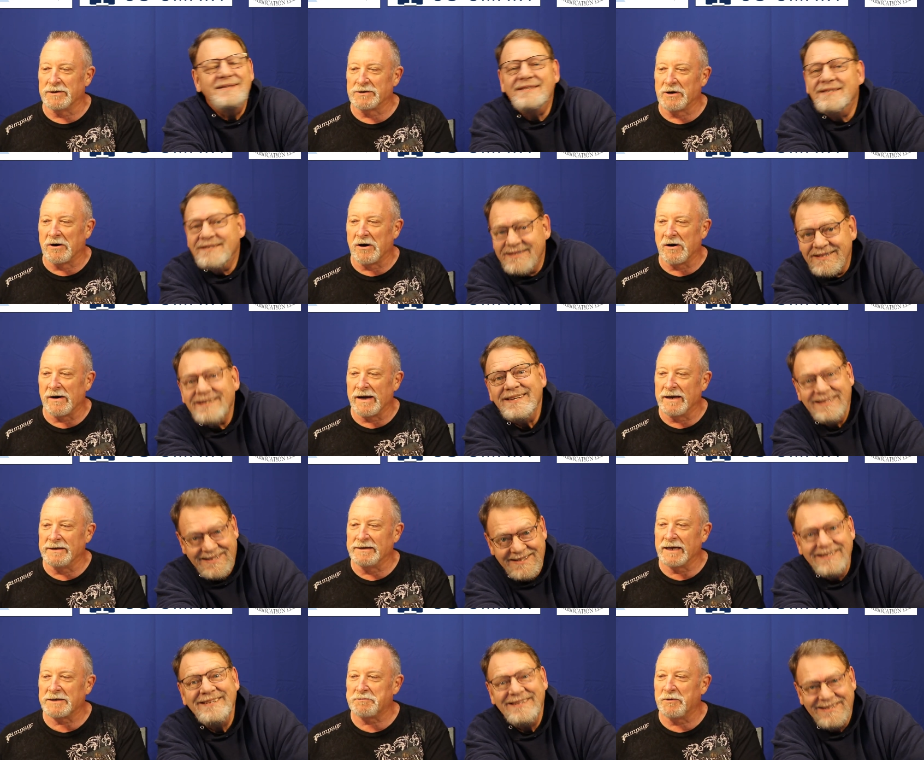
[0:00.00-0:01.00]
Speaker 1: bizarre
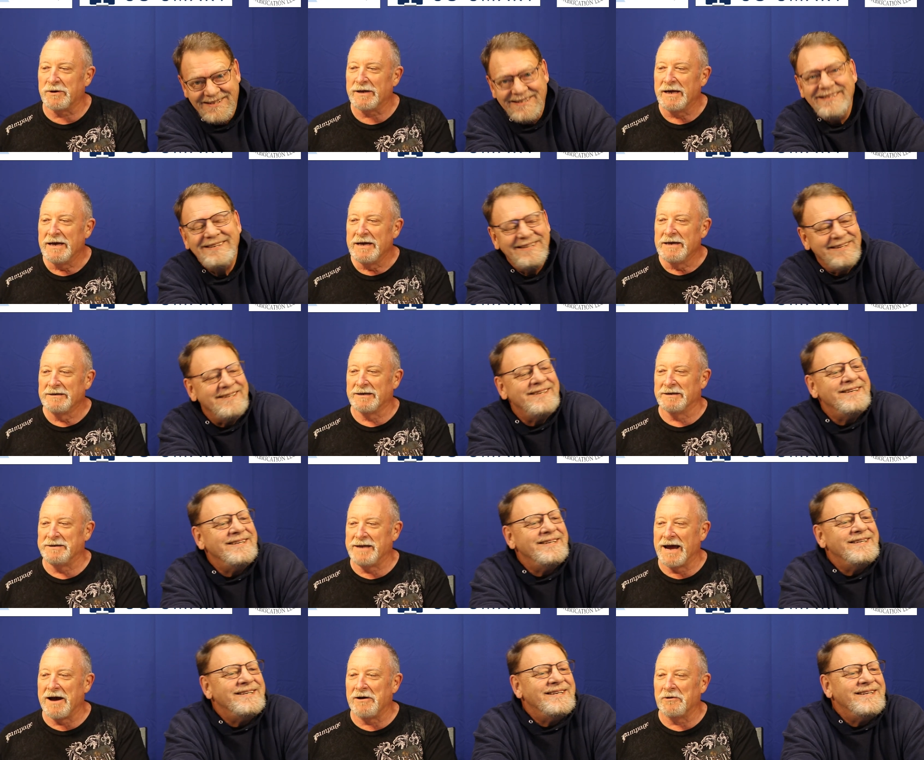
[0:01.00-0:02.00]
and desperate to
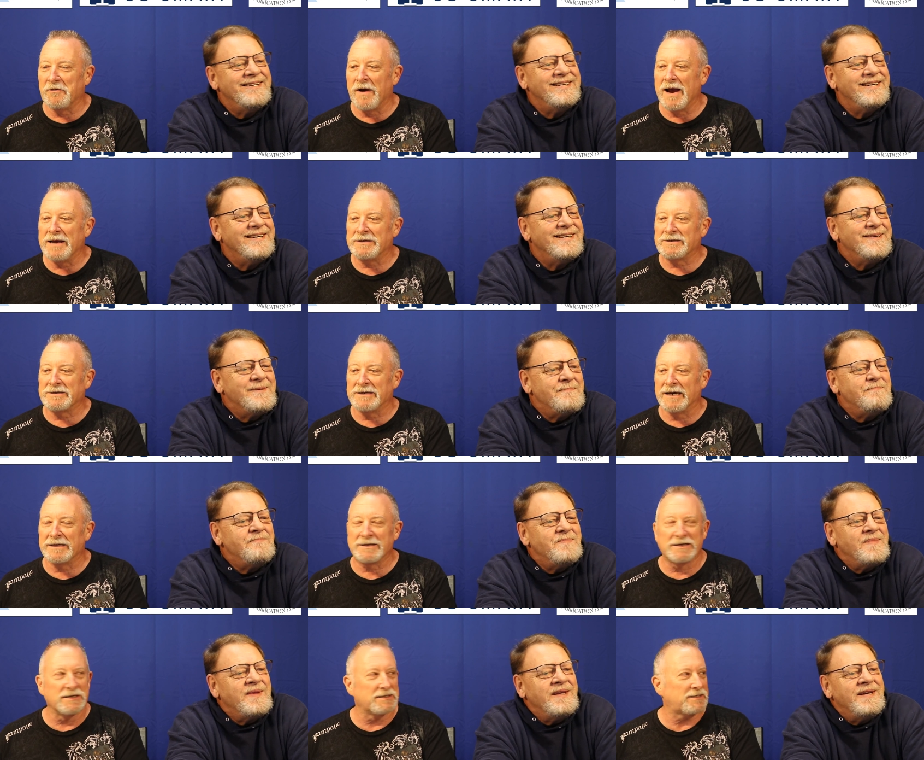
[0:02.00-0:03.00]
downright
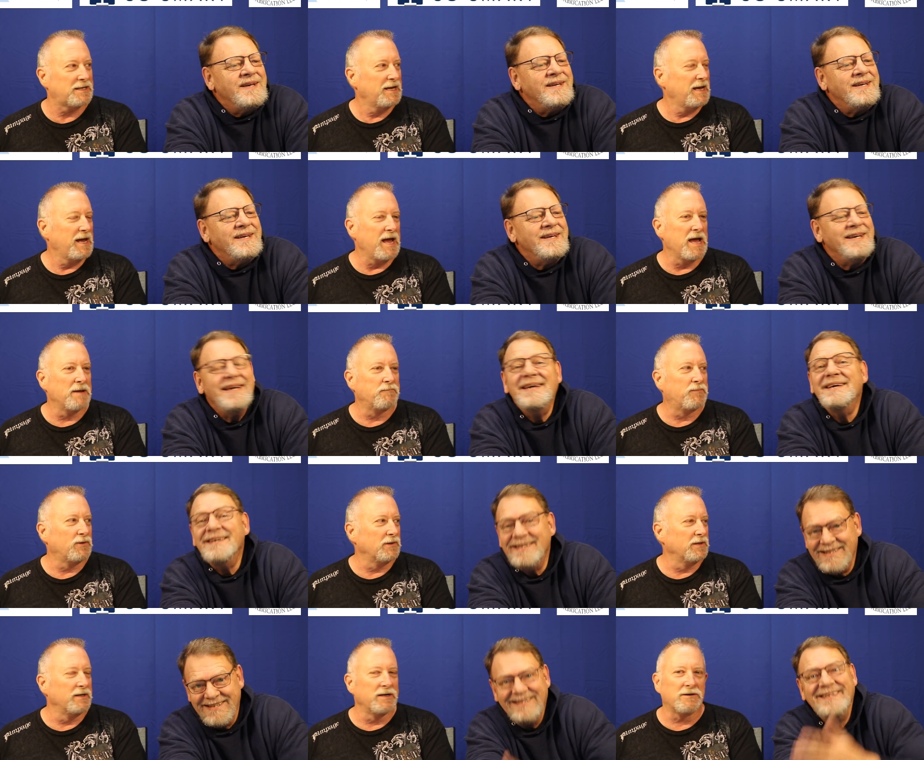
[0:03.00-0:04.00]
sexist and
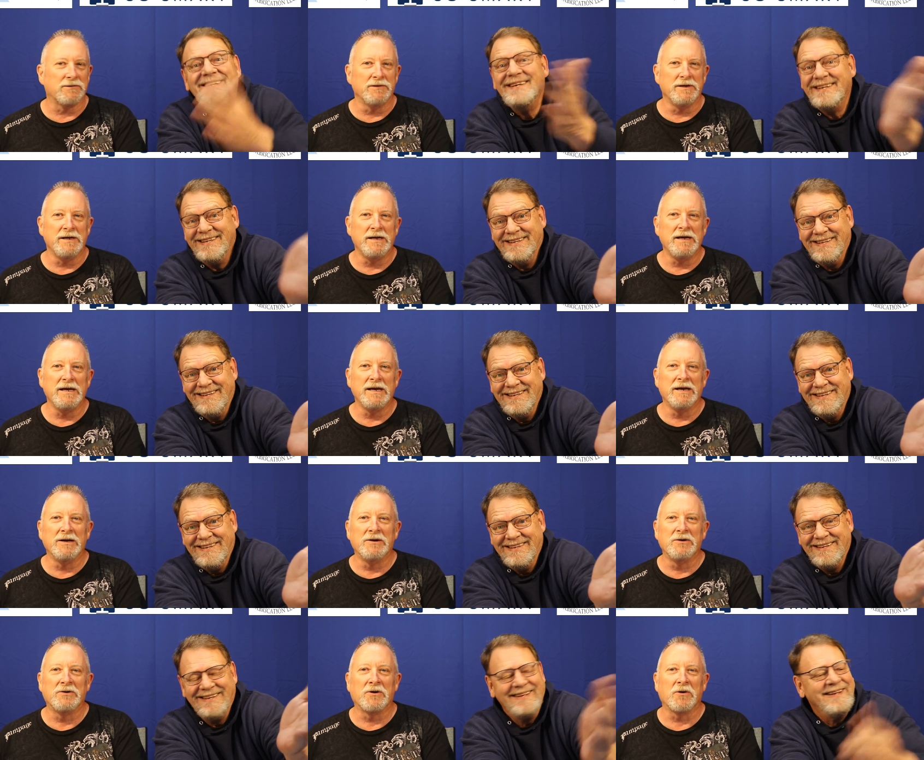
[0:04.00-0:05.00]
politically
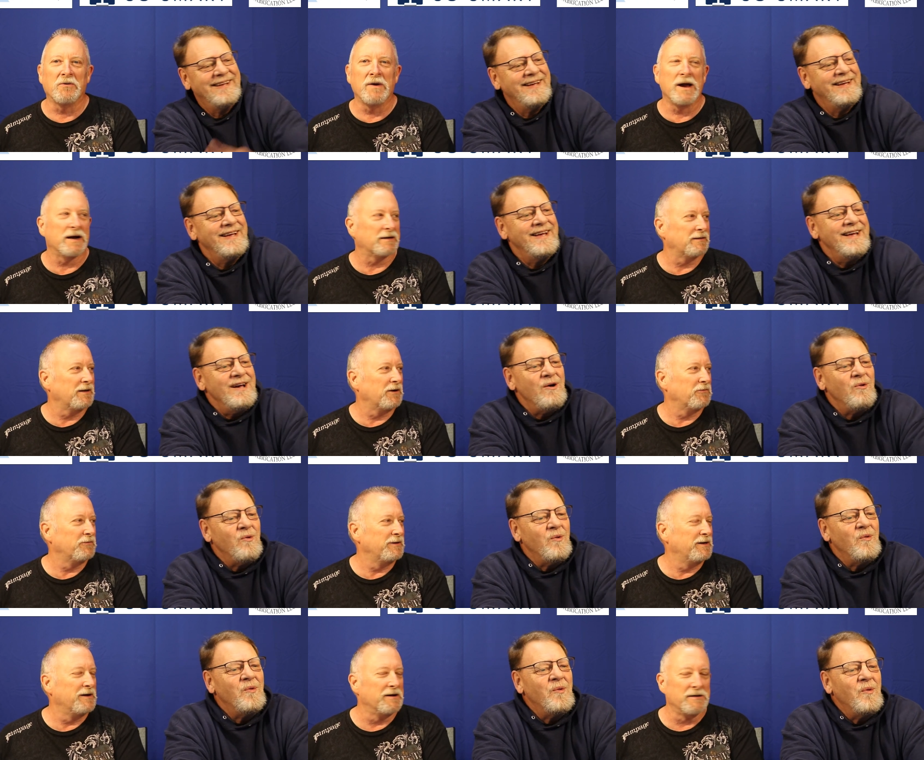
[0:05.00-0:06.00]
incorrect. There
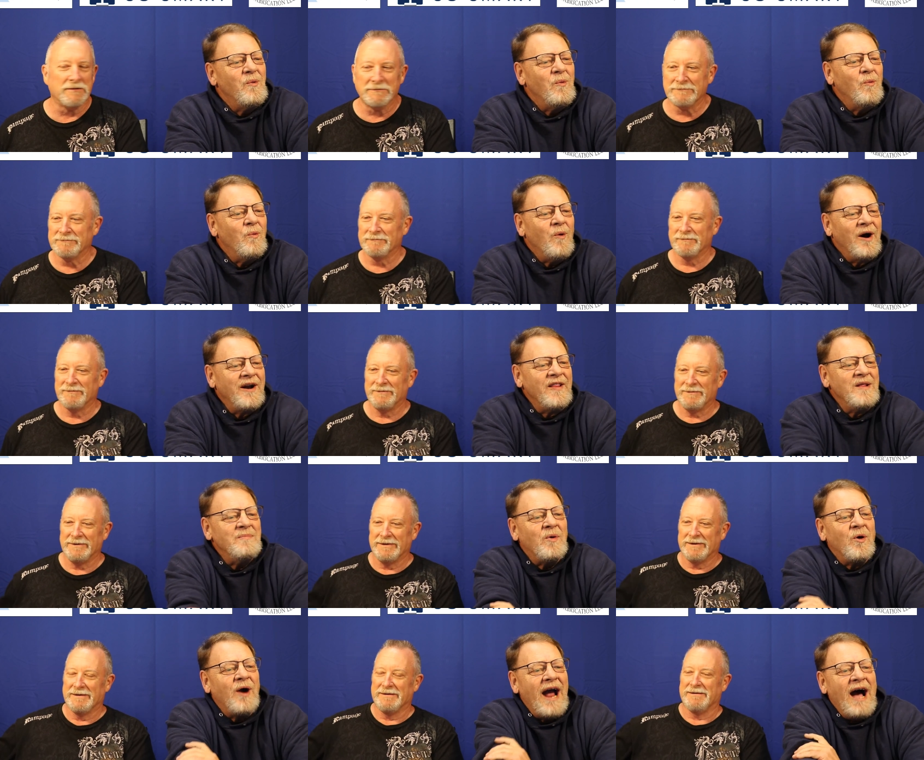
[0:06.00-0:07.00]
we
Speaker 2: go. One of the
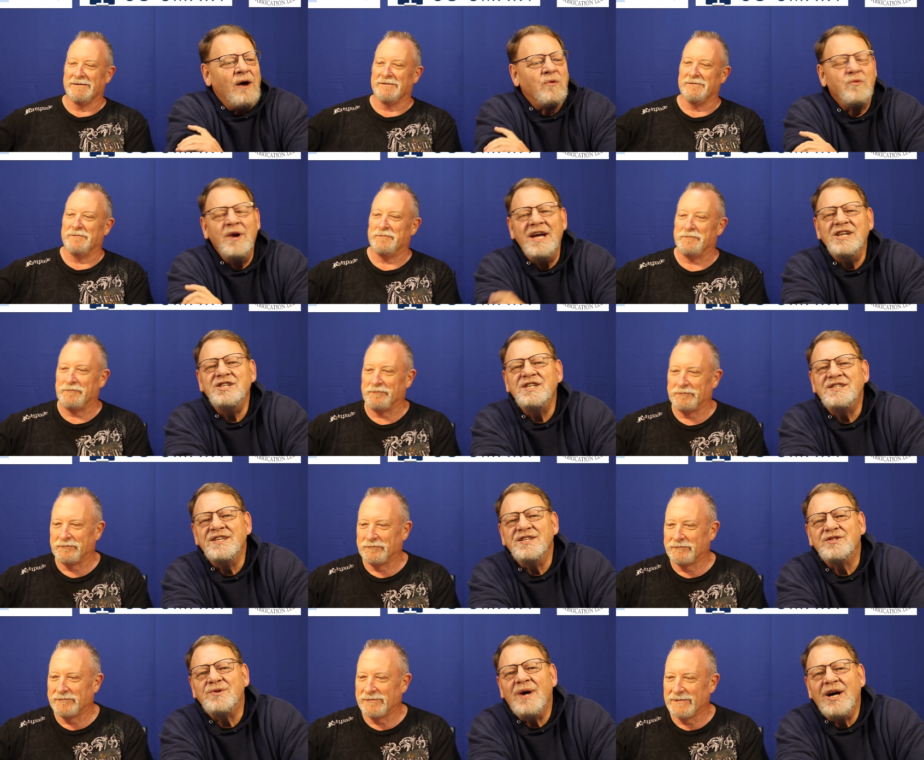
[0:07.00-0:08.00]
more outrageous
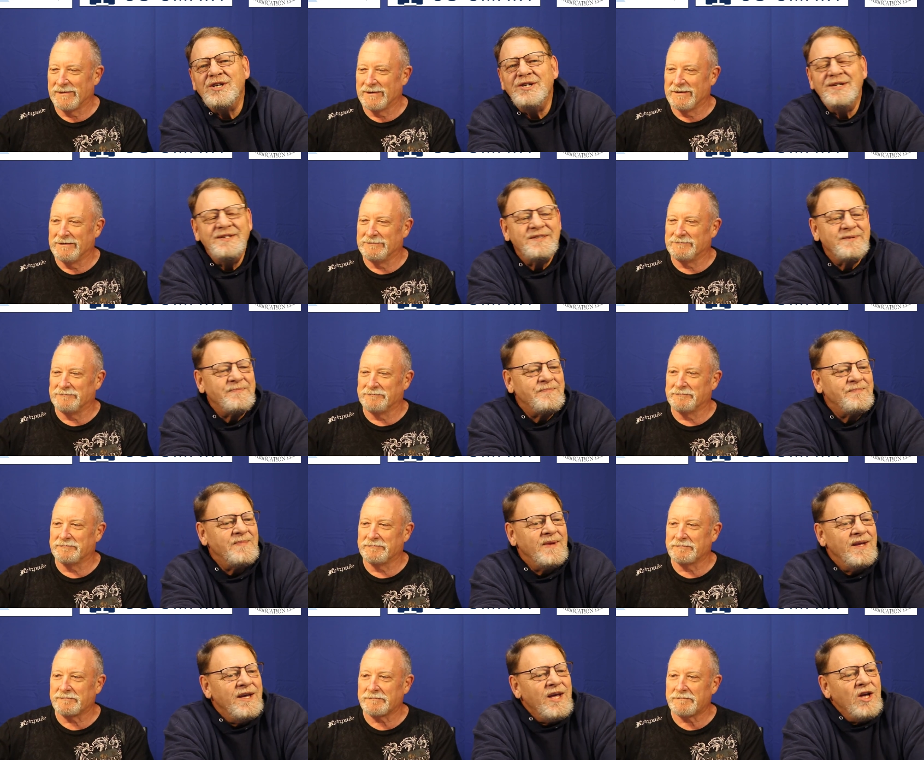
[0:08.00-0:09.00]
instructions
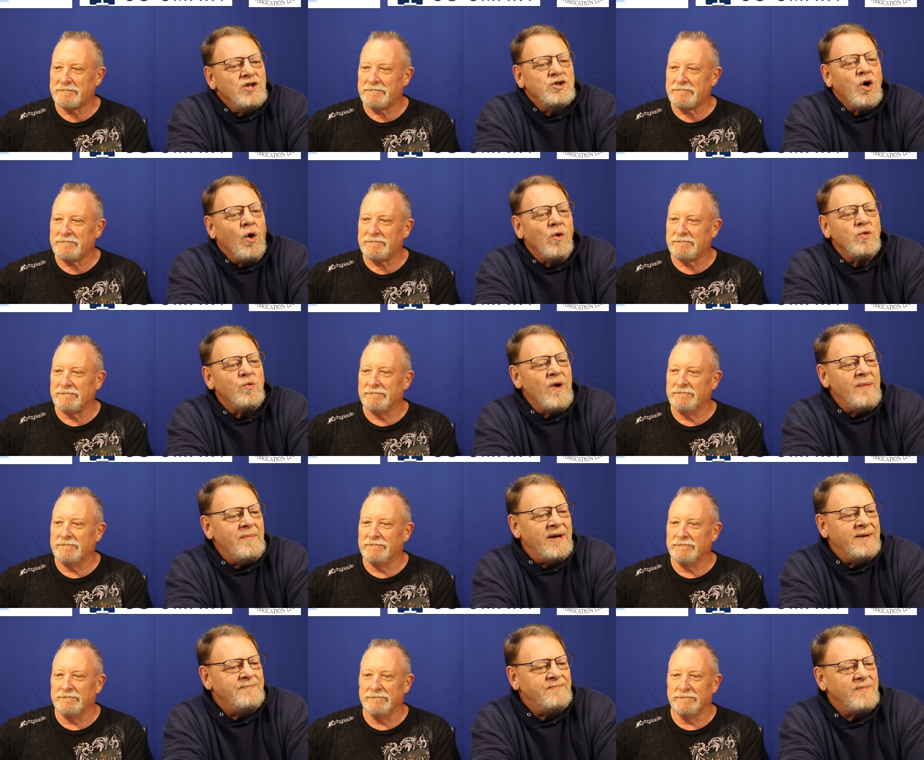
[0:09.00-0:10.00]
told
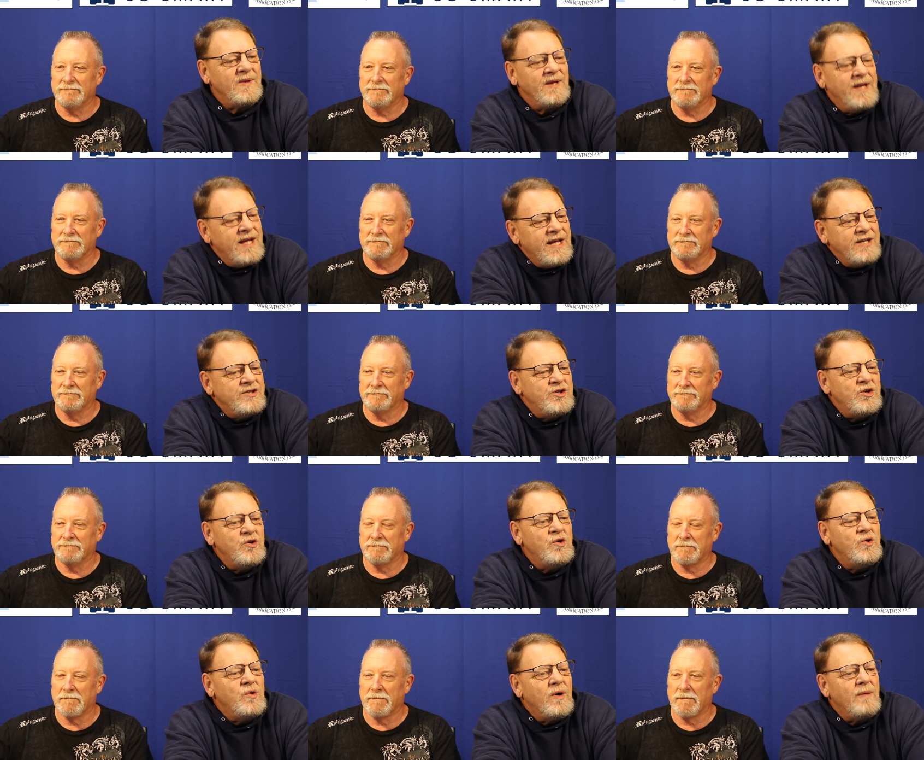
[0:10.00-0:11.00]
women
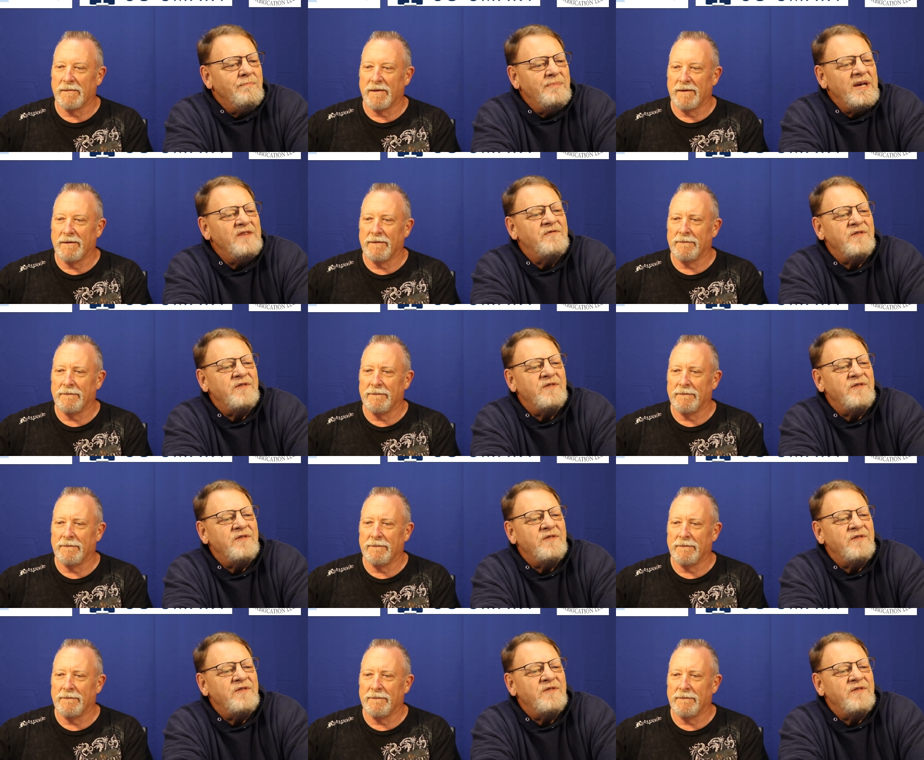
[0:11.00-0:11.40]
to be